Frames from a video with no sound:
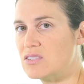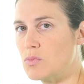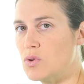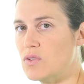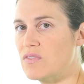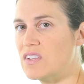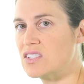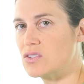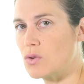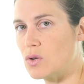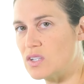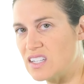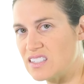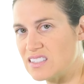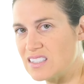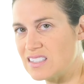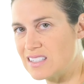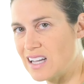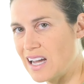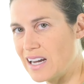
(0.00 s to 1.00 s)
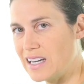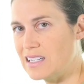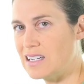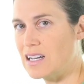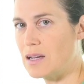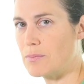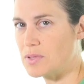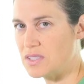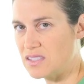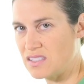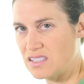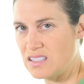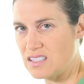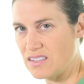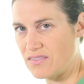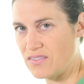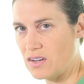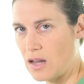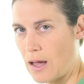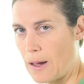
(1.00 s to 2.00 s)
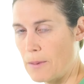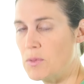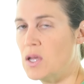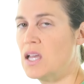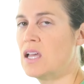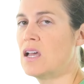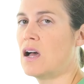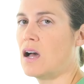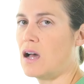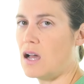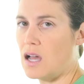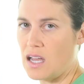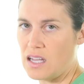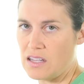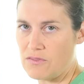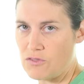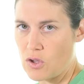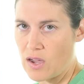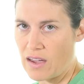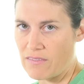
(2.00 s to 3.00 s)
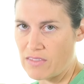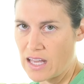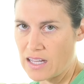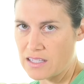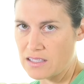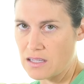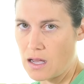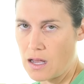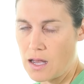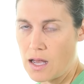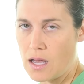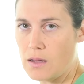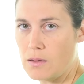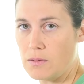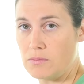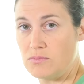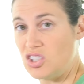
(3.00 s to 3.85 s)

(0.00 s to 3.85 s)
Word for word: moving so it doesn't tighten up and stiffen up uh, if you have that uh,